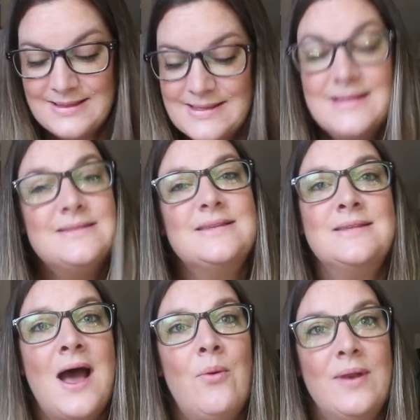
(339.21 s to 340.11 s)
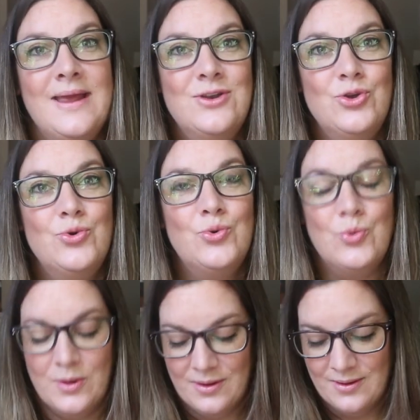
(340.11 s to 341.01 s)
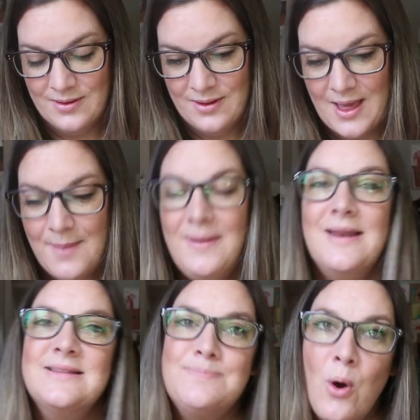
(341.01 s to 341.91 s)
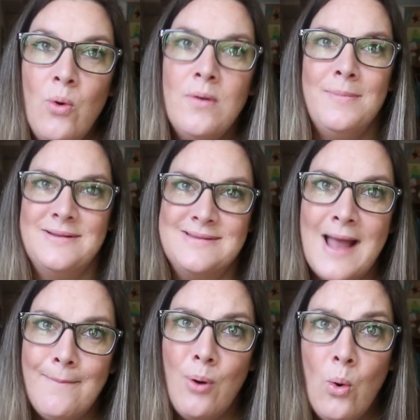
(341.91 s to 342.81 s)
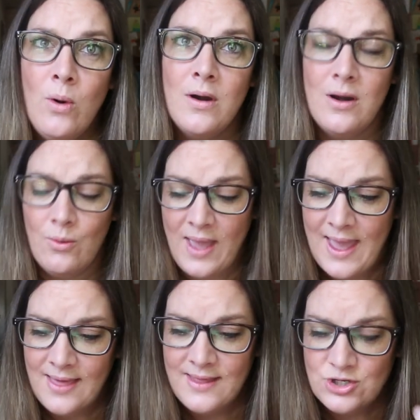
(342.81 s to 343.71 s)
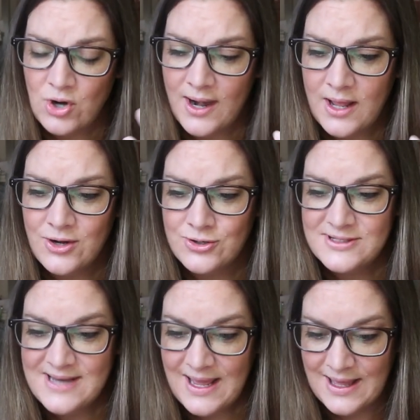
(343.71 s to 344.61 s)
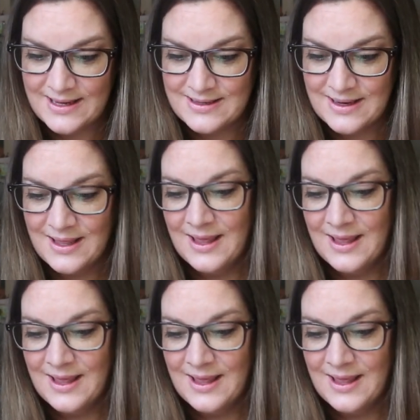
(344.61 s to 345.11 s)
Listen, this is not what I do. I mean, it's porn, but it's not porn, okay? Like, try to understand.